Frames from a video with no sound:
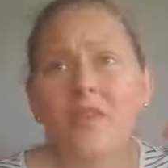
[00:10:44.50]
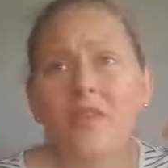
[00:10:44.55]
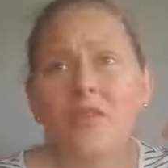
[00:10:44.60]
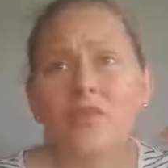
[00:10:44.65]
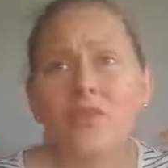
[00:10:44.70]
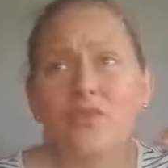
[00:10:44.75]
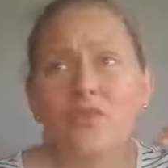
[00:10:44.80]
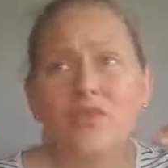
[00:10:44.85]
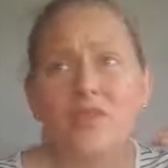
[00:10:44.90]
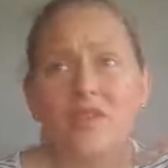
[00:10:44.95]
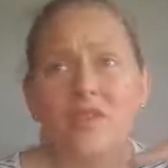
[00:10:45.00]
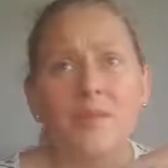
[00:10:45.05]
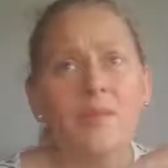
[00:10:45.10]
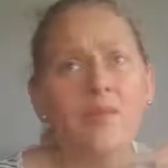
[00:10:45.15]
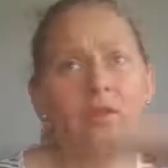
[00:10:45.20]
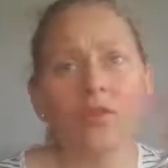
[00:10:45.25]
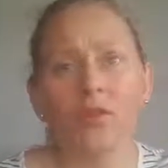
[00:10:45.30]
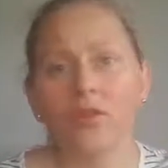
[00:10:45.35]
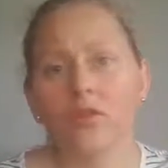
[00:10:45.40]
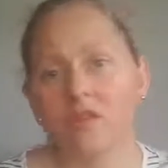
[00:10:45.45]
do
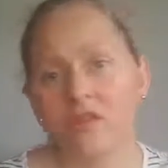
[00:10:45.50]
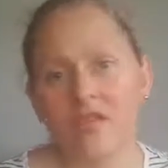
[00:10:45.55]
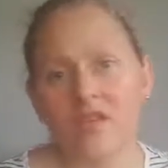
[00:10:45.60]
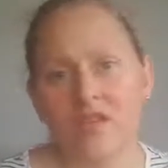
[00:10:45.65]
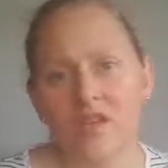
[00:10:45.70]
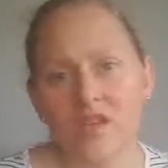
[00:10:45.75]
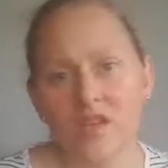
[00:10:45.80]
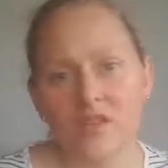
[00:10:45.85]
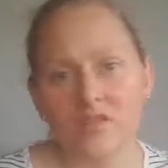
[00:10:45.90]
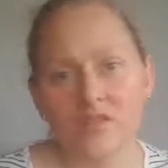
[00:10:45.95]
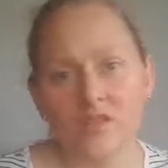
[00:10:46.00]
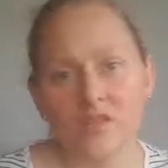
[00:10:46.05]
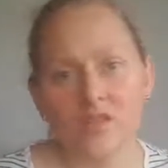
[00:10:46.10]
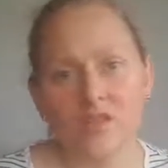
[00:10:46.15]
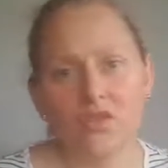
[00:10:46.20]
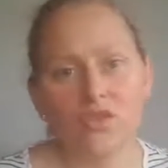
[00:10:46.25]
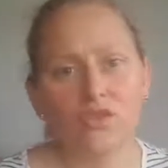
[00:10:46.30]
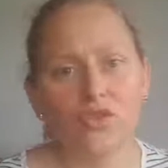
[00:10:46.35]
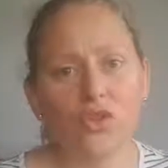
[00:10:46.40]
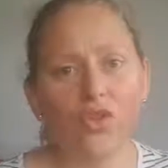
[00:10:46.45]
something on the
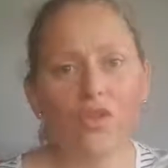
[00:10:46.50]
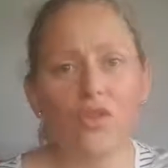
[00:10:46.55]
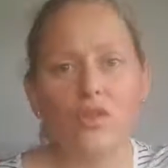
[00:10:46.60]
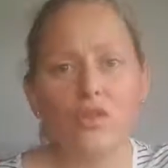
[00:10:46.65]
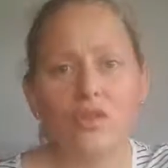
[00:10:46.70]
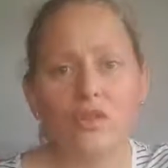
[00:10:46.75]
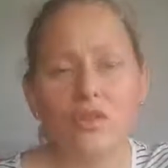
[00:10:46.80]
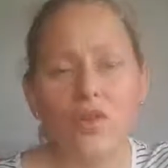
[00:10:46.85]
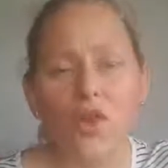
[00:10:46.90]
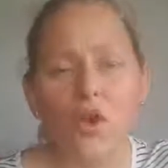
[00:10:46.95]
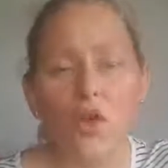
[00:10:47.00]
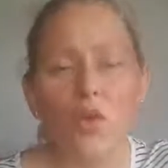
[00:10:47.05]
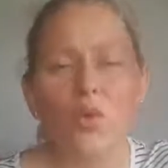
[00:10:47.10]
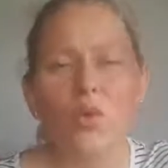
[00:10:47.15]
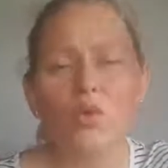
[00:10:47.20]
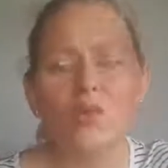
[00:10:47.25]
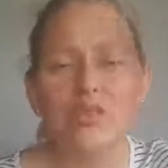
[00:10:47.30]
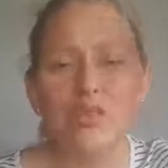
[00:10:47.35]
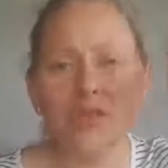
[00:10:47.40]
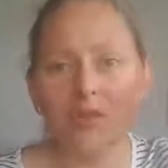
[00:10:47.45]
surface. You don't
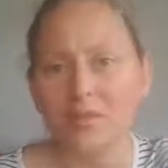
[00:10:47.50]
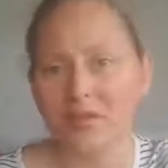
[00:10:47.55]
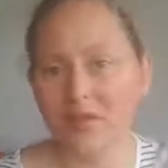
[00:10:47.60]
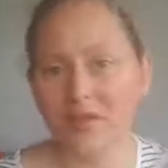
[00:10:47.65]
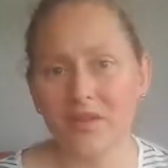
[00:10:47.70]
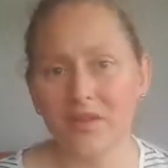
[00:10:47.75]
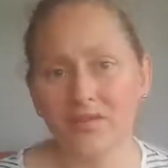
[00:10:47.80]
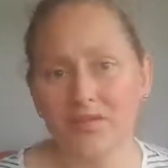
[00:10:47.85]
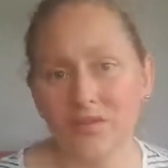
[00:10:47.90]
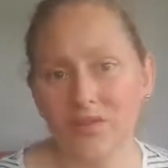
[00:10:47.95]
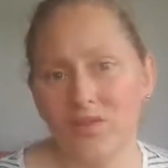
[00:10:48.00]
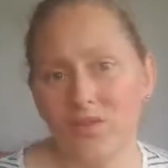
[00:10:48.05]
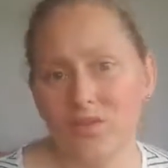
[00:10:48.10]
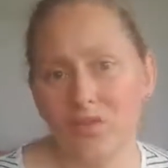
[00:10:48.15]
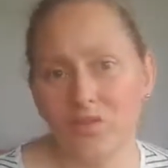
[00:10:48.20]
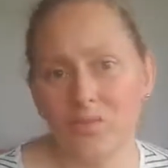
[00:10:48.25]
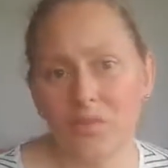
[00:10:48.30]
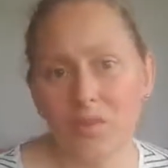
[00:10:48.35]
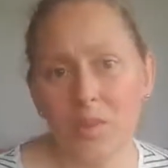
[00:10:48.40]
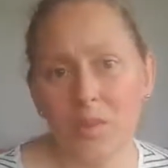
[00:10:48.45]
go deep enough into
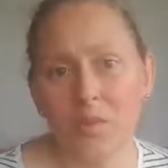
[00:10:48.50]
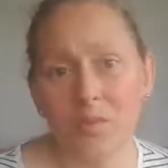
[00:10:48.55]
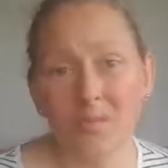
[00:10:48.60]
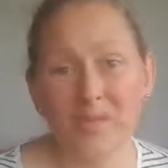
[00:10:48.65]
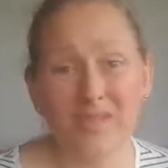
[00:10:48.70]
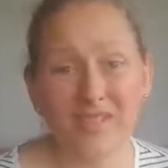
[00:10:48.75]
the problem.